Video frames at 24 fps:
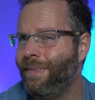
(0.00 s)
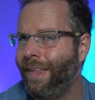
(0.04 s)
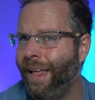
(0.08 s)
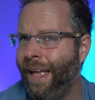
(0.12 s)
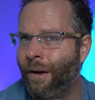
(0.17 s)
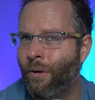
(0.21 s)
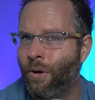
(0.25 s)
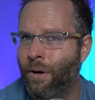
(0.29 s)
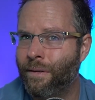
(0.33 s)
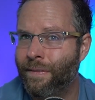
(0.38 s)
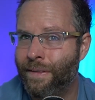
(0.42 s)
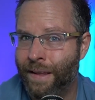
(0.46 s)

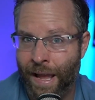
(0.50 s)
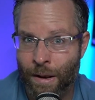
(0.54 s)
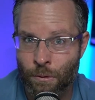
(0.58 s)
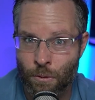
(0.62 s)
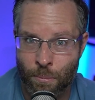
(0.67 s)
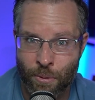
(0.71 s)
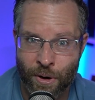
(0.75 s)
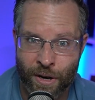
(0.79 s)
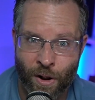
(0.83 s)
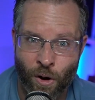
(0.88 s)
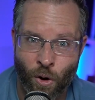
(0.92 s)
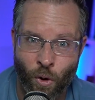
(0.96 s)
And again, we're
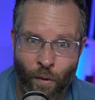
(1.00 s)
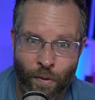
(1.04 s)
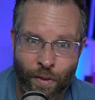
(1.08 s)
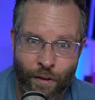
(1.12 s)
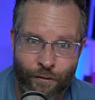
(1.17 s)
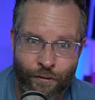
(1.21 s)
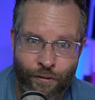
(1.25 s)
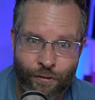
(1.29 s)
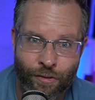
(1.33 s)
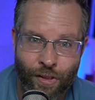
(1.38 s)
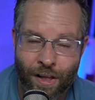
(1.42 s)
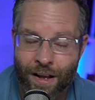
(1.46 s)
putting all in the
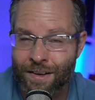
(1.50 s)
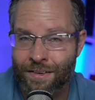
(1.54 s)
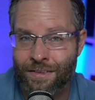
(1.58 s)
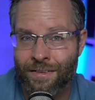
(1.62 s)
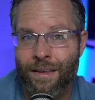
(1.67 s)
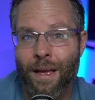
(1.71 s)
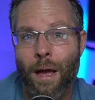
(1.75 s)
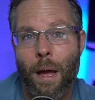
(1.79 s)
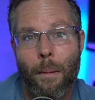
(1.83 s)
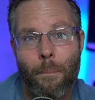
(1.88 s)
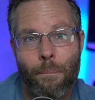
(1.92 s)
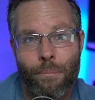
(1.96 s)
Flux
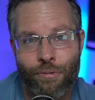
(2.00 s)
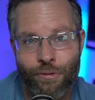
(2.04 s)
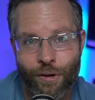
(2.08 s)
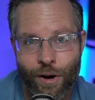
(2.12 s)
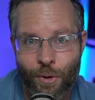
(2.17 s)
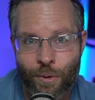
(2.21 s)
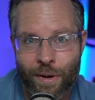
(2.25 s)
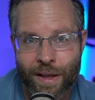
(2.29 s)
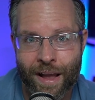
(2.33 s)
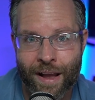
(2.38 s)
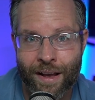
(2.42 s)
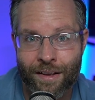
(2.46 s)
Pro
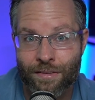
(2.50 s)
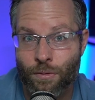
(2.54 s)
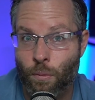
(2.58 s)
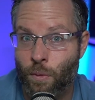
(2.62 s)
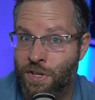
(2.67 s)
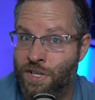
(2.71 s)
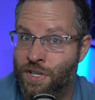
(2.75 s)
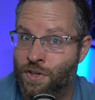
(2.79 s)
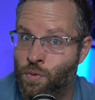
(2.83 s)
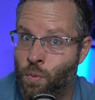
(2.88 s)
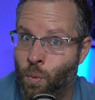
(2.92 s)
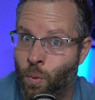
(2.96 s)
case, which
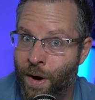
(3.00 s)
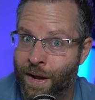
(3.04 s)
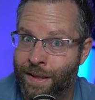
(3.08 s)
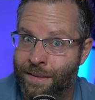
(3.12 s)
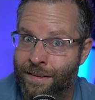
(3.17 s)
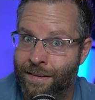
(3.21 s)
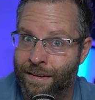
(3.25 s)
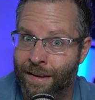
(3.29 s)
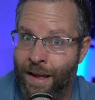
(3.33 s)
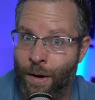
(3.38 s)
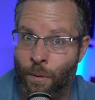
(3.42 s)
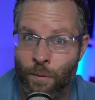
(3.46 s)
is white
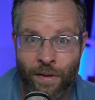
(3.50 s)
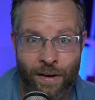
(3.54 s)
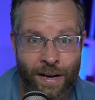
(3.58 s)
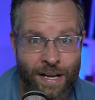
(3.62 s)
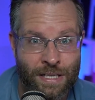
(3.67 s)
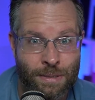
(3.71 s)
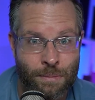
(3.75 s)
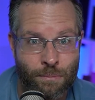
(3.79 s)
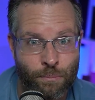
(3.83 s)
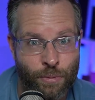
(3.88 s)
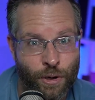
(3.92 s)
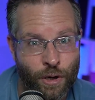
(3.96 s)
today, with a
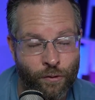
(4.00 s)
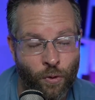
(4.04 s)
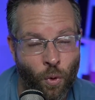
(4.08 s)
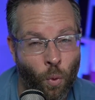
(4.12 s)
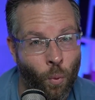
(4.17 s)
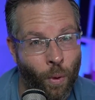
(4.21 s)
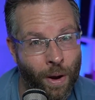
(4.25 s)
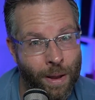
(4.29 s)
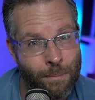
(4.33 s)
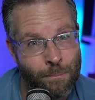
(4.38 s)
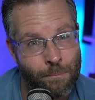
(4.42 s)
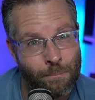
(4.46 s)
nice, beautiful
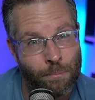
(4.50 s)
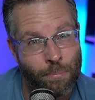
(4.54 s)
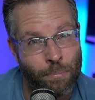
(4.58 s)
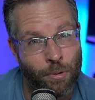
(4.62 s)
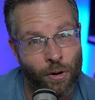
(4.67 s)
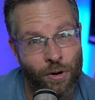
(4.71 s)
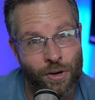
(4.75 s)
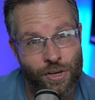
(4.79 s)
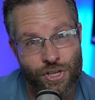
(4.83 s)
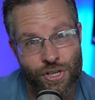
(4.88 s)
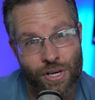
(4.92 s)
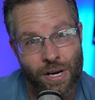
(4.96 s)
white
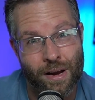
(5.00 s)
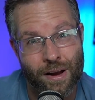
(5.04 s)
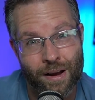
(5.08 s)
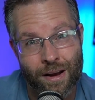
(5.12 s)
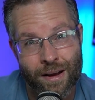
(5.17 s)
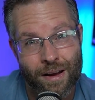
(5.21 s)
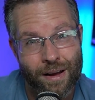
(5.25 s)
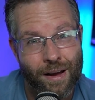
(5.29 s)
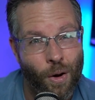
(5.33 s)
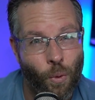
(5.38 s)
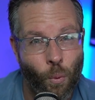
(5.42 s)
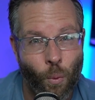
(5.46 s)
birch
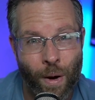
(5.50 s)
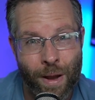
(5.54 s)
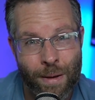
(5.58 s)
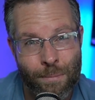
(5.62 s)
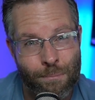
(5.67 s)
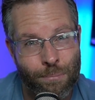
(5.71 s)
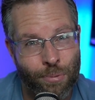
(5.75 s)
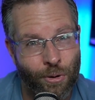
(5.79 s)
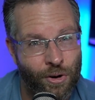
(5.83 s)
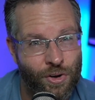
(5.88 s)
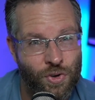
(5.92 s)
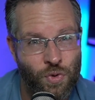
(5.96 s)

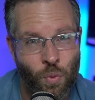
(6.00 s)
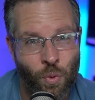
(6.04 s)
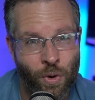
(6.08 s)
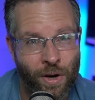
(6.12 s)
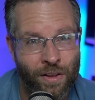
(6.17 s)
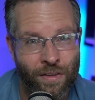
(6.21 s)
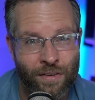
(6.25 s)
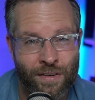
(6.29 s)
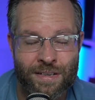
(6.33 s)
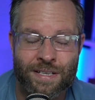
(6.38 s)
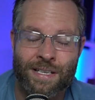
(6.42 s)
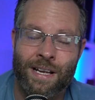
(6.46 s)

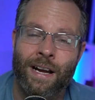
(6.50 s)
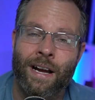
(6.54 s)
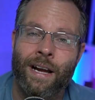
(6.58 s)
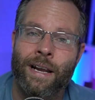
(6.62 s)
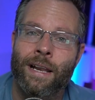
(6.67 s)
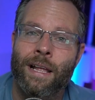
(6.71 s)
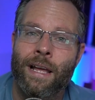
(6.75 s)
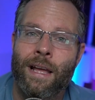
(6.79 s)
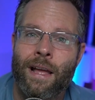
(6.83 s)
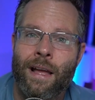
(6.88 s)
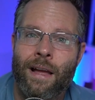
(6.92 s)
wooden design.